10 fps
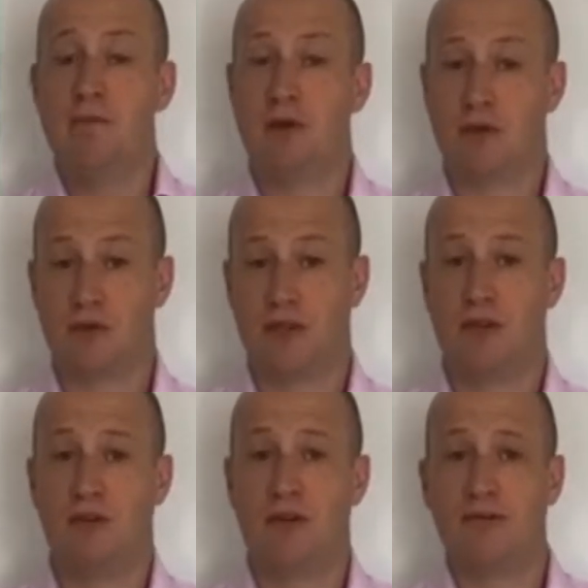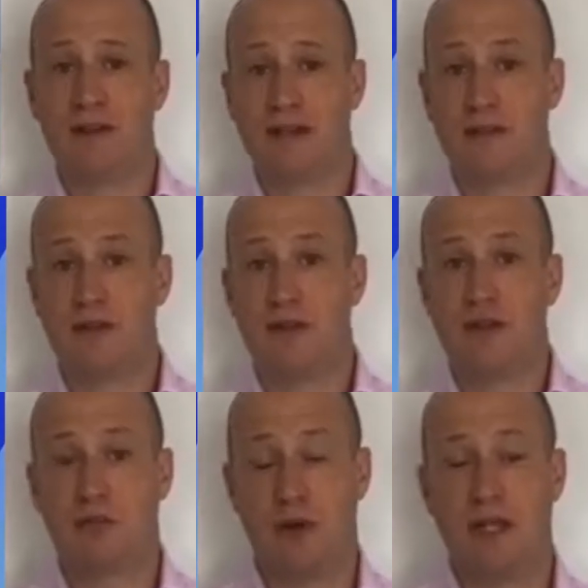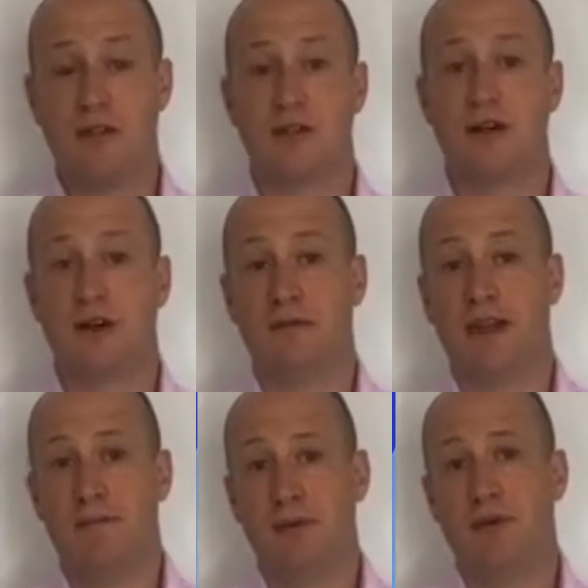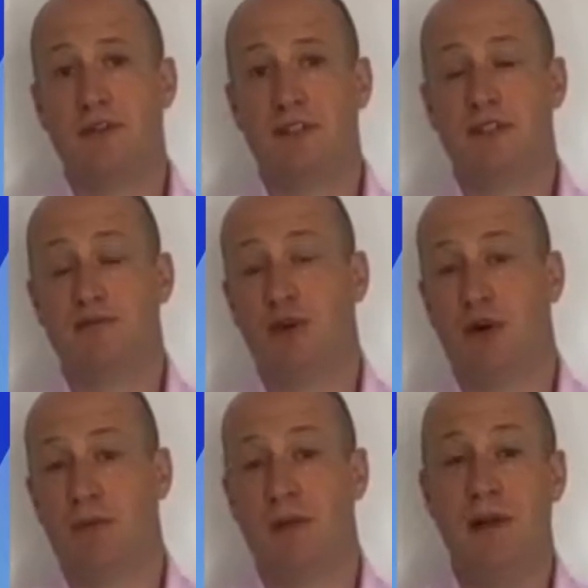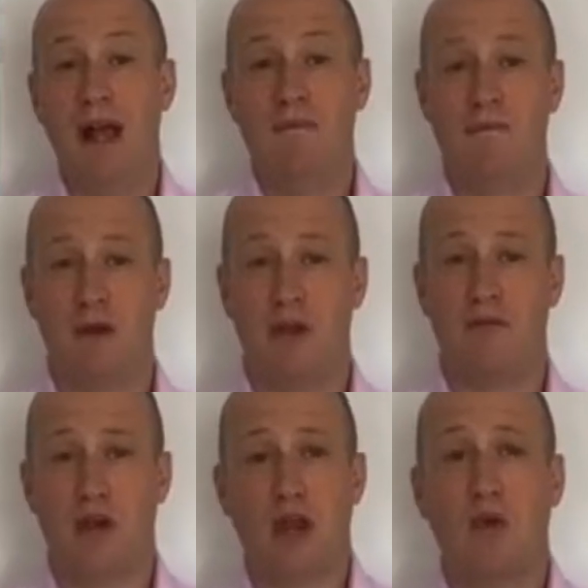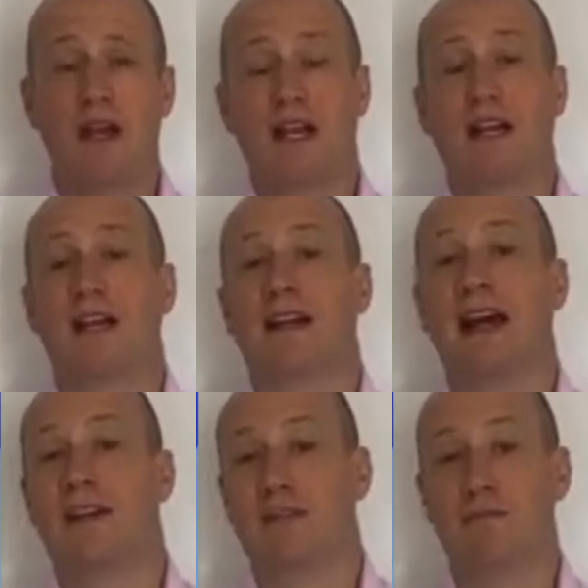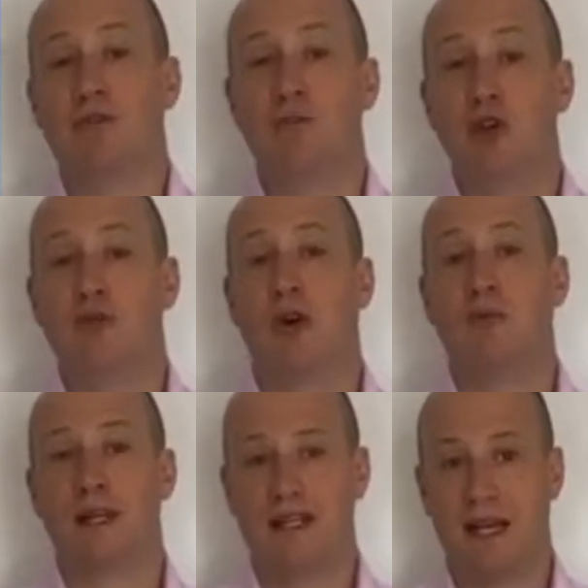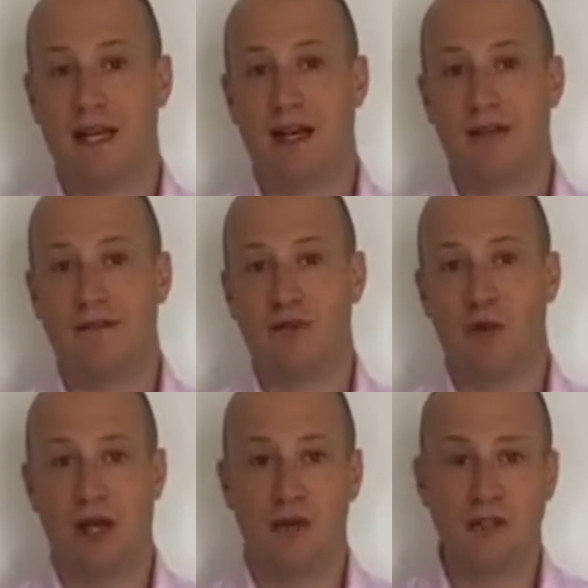but also you're offering a solution where you solve that person's problem very, very quickly and allow them to move on with their life as well.